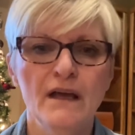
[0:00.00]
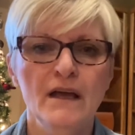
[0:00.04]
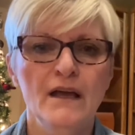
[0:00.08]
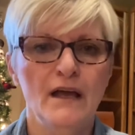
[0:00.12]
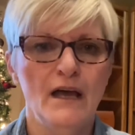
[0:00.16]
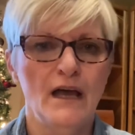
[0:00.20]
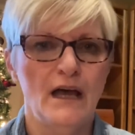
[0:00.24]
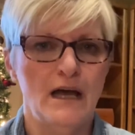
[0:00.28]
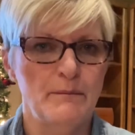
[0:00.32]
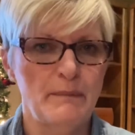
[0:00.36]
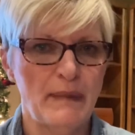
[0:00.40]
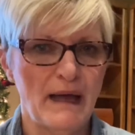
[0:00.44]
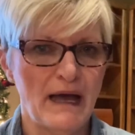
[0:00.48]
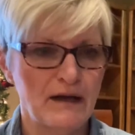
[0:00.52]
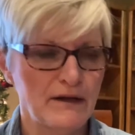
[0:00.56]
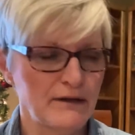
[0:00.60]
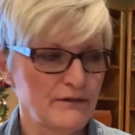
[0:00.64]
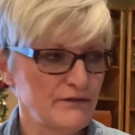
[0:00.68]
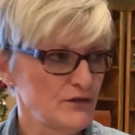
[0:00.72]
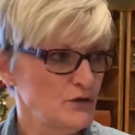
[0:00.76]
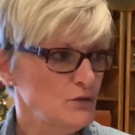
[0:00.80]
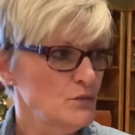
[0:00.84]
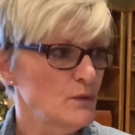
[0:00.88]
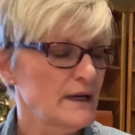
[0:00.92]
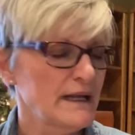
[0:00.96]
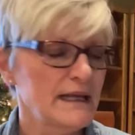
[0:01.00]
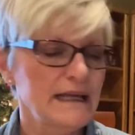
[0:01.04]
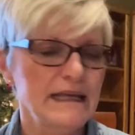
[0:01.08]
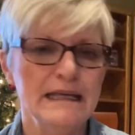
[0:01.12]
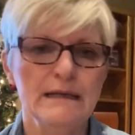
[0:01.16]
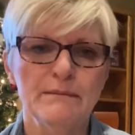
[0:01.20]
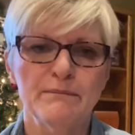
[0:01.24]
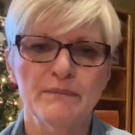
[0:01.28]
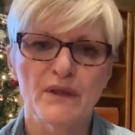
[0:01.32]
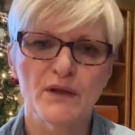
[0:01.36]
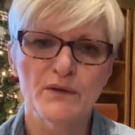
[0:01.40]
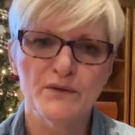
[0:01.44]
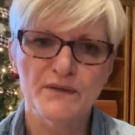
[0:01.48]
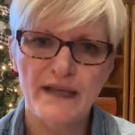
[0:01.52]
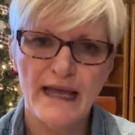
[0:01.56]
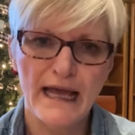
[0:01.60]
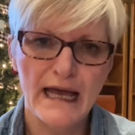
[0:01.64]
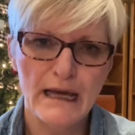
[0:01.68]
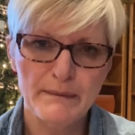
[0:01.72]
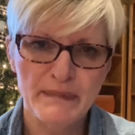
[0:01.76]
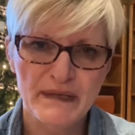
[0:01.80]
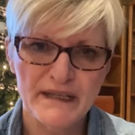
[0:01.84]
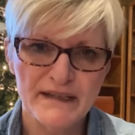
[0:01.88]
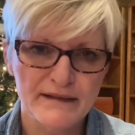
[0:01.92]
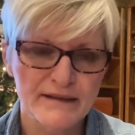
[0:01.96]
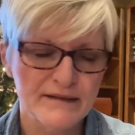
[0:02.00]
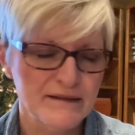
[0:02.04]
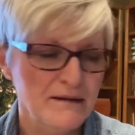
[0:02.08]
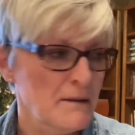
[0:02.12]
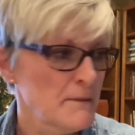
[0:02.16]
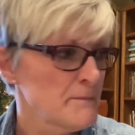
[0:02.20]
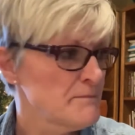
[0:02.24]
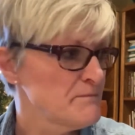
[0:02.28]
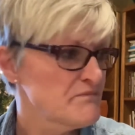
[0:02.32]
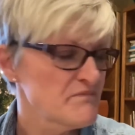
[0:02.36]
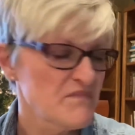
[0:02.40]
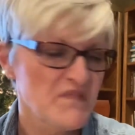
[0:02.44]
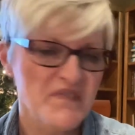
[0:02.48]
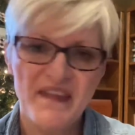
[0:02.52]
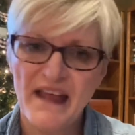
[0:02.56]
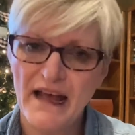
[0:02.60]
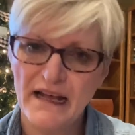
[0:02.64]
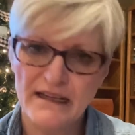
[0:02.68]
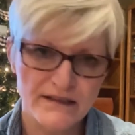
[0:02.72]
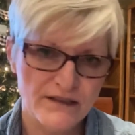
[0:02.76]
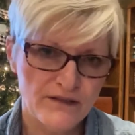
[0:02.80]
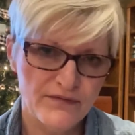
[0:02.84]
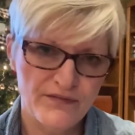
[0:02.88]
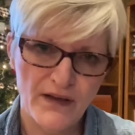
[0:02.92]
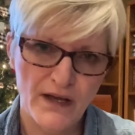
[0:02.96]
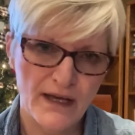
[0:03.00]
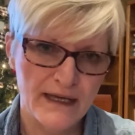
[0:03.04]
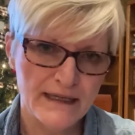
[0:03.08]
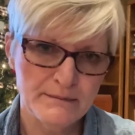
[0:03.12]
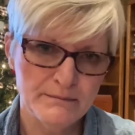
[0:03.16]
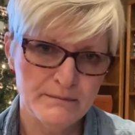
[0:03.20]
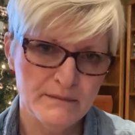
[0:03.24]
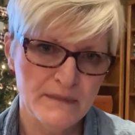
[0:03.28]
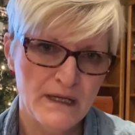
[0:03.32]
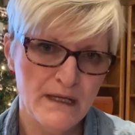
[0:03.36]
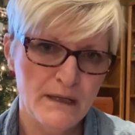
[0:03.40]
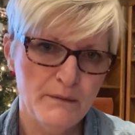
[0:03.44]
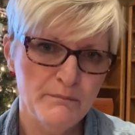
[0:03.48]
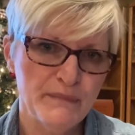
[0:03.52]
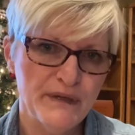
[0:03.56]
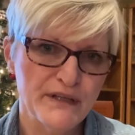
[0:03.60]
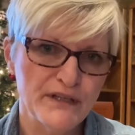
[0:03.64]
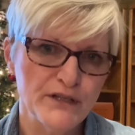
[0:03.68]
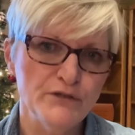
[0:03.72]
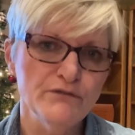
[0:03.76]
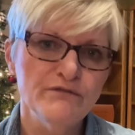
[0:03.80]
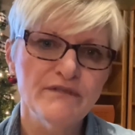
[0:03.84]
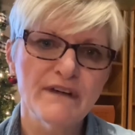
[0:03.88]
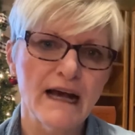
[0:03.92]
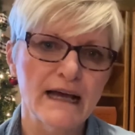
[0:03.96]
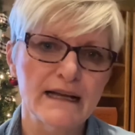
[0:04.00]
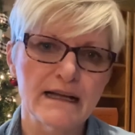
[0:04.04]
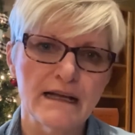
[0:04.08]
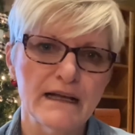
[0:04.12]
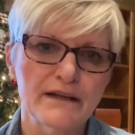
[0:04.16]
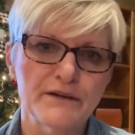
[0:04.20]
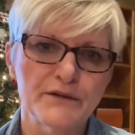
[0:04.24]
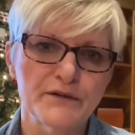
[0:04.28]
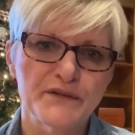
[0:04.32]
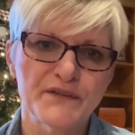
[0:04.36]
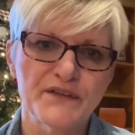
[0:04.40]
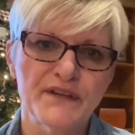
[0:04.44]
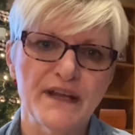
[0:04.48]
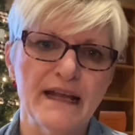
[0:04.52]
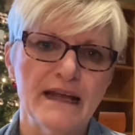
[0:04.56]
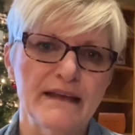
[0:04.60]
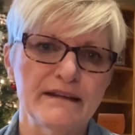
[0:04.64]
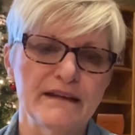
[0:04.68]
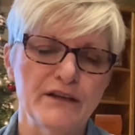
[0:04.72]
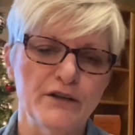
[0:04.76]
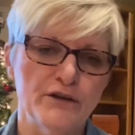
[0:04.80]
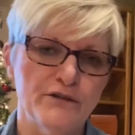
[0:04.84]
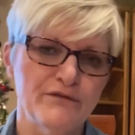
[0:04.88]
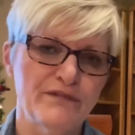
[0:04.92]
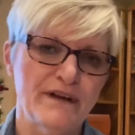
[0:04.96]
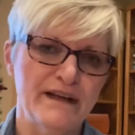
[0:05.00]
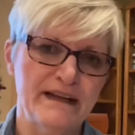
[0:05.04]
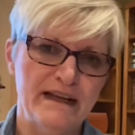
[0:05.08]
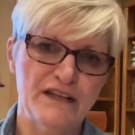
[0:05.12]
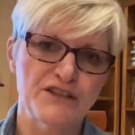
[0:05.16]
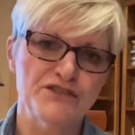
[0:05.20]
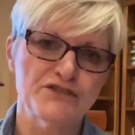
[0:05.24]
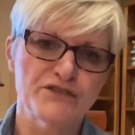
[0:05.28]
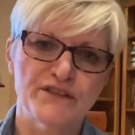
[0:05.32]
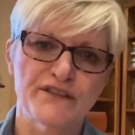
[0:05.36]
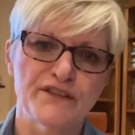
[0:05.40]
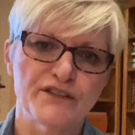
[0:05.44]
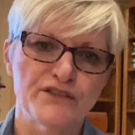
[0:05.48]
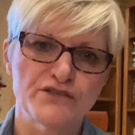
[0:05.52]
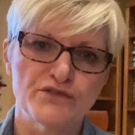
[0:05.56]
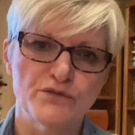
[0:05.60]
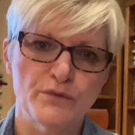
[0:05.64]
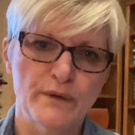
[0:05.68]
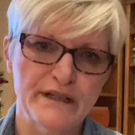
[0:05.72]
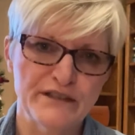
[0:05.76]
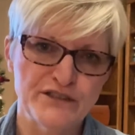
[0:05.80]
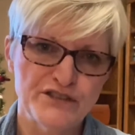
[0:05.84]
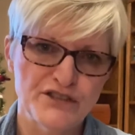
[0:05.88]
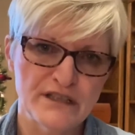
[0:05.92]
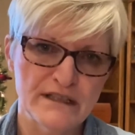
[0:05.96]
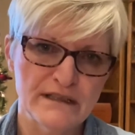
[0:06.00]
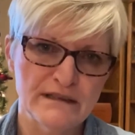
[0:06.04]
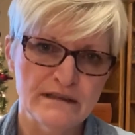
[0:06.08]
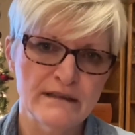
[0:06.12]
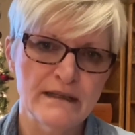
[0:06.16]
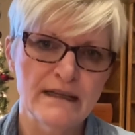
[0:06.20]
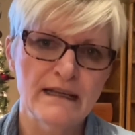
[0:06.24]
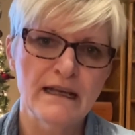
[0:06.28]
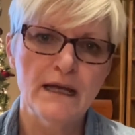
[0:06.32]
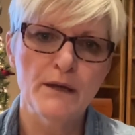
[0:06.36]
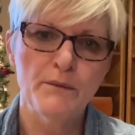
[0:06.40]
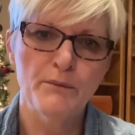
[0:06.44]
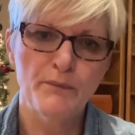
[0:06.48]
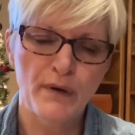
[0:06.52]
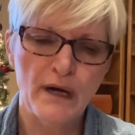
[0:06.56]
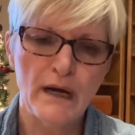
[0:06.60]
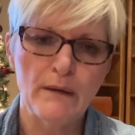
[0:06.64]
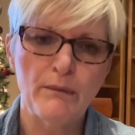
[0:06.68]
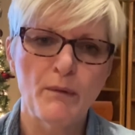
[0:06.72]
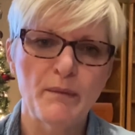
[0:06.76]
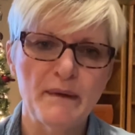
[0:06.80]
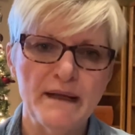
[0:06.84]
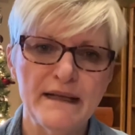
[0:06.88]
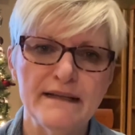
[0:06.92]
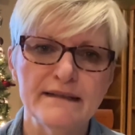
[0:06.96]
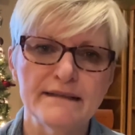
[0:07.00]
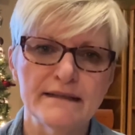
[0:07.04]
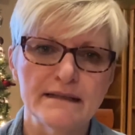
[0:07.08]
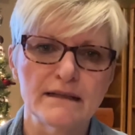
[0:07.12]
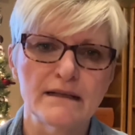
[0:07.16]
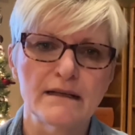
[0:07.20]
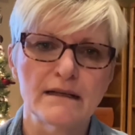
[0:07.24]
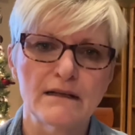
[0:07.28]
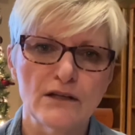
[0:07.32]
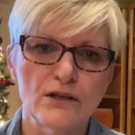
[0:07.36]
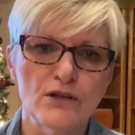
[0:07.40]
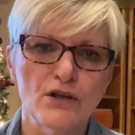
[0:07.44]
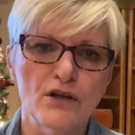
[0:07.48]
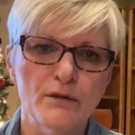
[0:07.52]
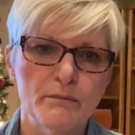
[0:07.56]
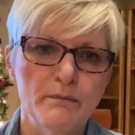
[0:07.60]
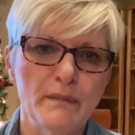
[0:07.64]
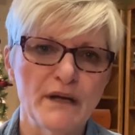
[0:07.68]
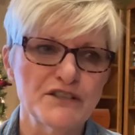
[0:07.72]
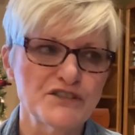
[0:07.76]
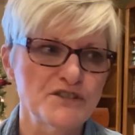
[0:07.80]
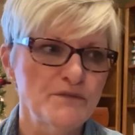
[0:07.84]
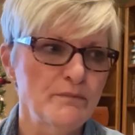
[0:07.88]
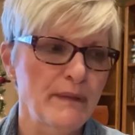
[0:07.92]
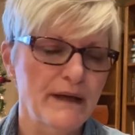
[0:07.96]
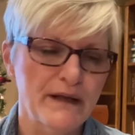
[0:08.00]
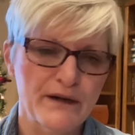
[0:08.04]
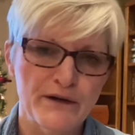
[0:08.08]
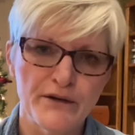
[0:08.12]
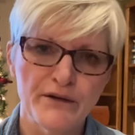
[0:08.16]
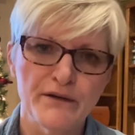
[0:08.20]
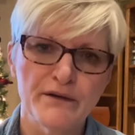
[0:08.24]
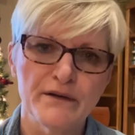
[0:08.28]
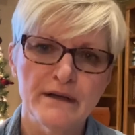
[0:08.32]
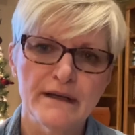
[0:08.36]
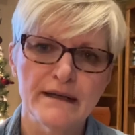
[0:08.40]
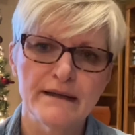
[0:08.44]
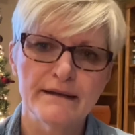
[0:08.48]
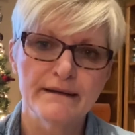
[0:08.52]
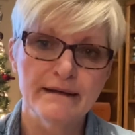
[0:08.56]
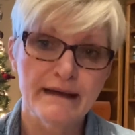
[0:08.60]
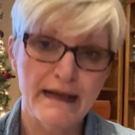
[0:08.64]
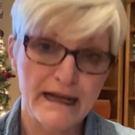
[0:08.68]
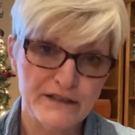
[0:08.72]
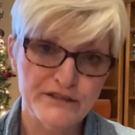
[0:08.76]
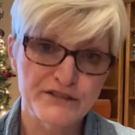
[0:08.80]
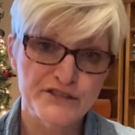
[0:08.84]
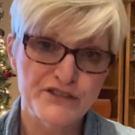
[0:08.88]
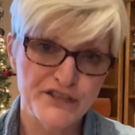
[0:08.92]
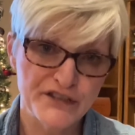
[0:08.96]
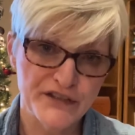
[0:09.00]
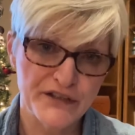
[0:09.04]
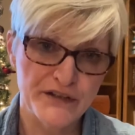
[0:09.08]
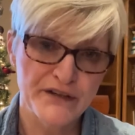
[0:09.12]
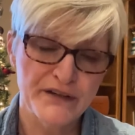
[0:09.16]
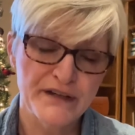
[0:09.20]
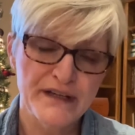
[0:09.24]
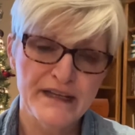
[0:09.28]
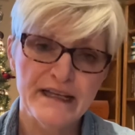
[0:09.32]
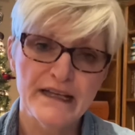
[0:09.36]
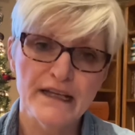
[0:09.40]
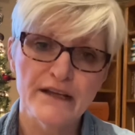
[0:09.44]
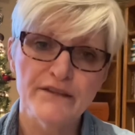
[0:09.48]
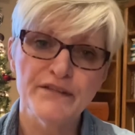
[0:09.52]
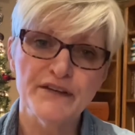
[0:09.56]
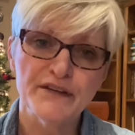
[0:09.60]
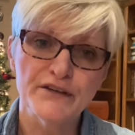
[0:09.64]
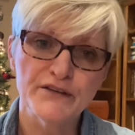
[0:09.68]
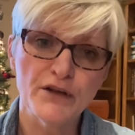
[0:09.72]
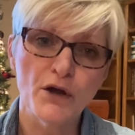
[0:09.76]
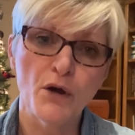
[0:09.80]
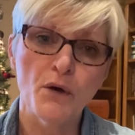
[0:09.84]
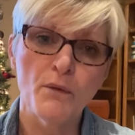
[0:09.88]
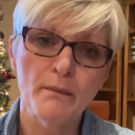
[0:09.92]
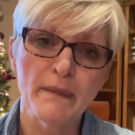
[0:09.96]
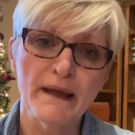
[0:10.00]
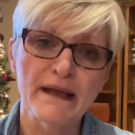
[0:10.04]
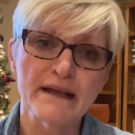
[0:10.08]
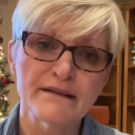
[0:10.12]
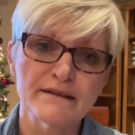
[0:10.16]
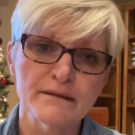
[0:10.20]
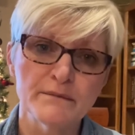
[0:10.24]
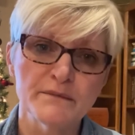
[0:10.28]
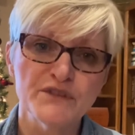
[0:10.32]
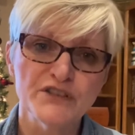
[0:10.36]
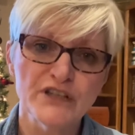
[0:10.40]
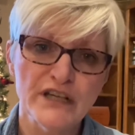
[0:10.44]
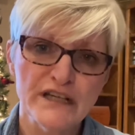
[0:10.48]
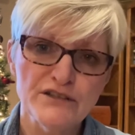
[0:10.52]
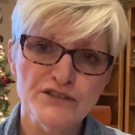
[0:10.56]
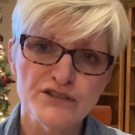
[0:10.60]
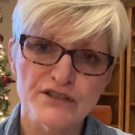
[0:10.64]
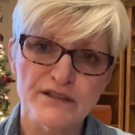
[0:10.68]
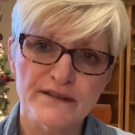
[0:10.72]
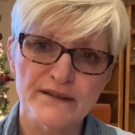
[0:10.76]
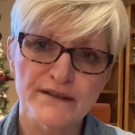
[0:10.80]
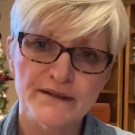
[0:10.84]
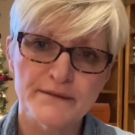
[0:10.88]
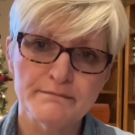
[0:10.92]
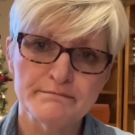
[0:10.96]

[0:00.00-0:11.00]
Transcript: about if you want to keep those habits. That's fine, but you've got to understand that your financial situation probably isn't going to look much better next year if you don't make some changes.